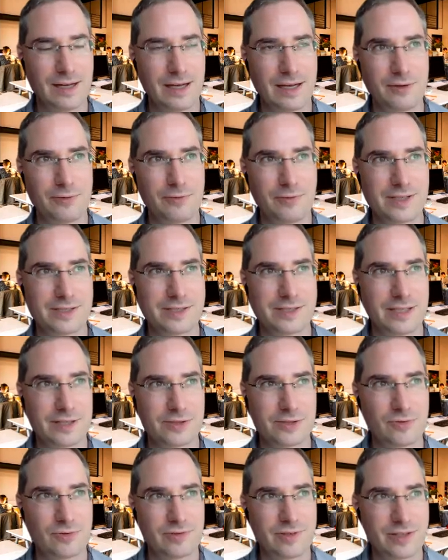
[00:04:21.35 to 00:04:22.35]
don't want to say an
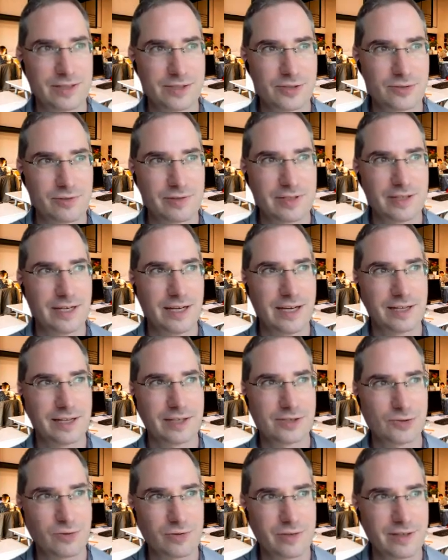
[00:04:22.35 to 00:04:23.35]
extraordinary story, an
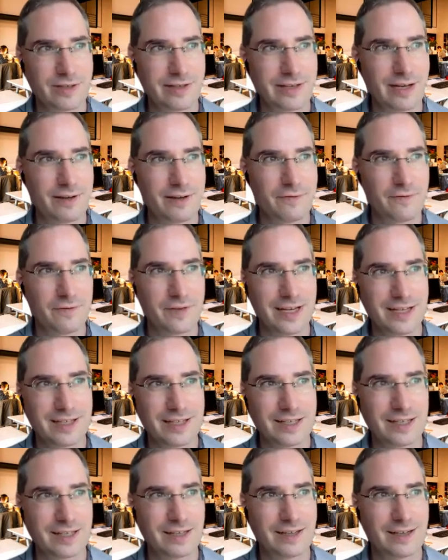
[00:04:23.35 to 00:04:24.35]
extraordinary
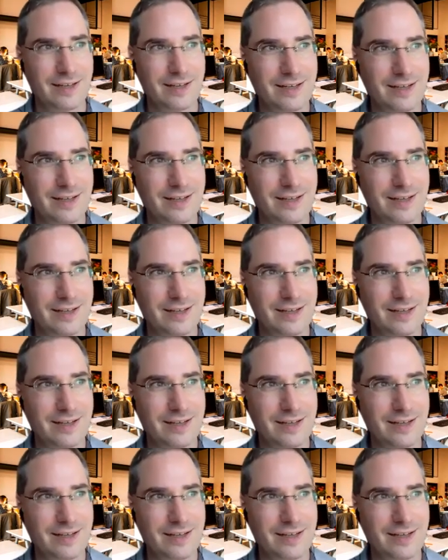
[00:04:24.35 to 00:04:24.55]
unveiling